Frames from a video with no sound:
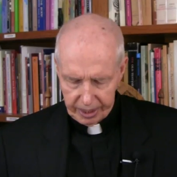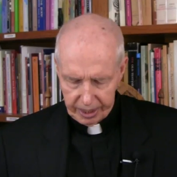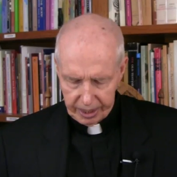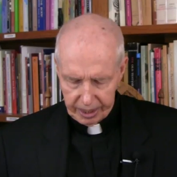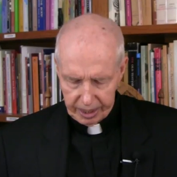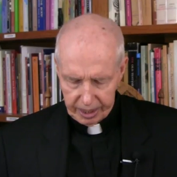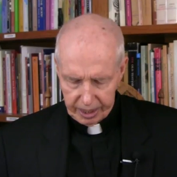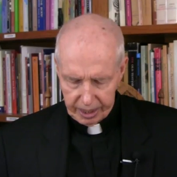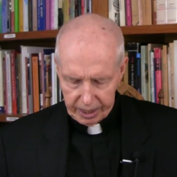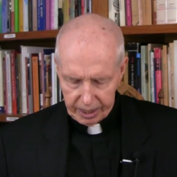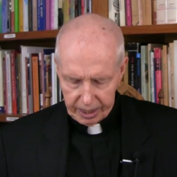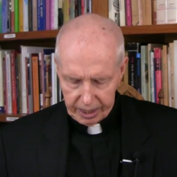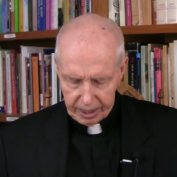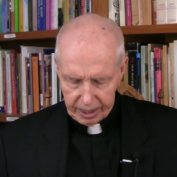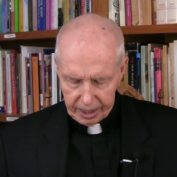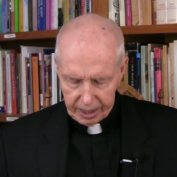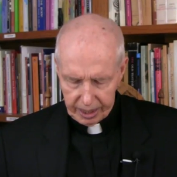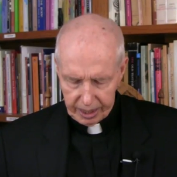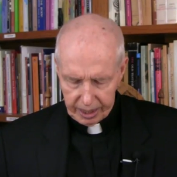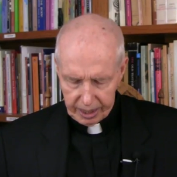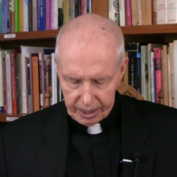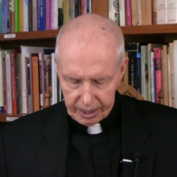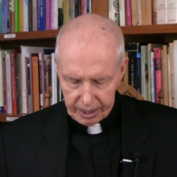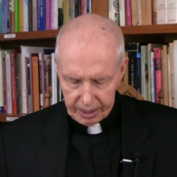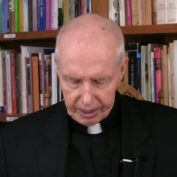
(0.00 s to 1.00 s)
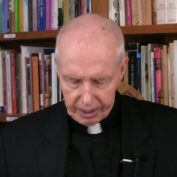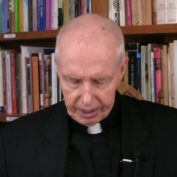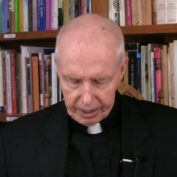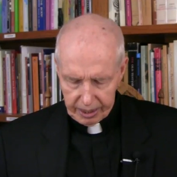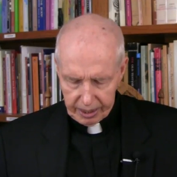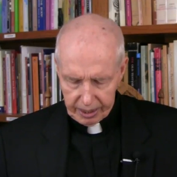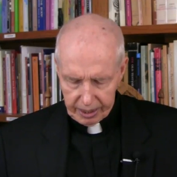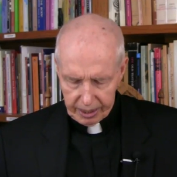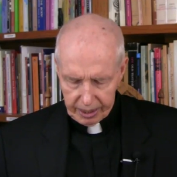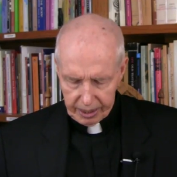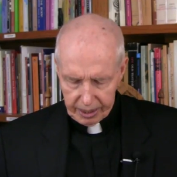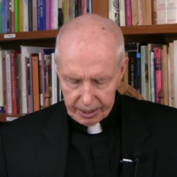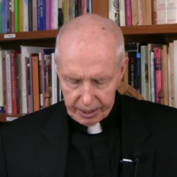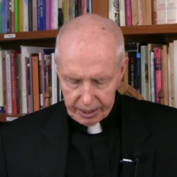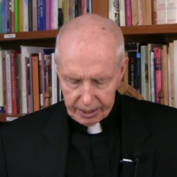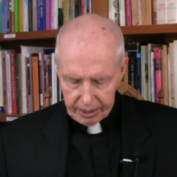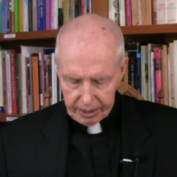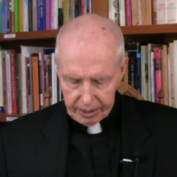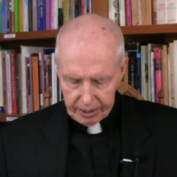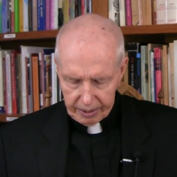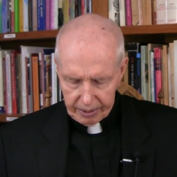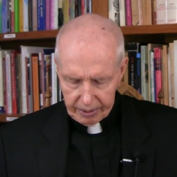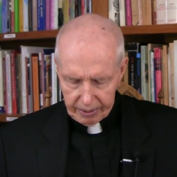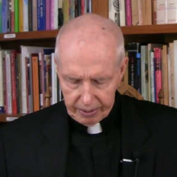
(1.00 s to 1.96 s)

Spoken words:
[no speech]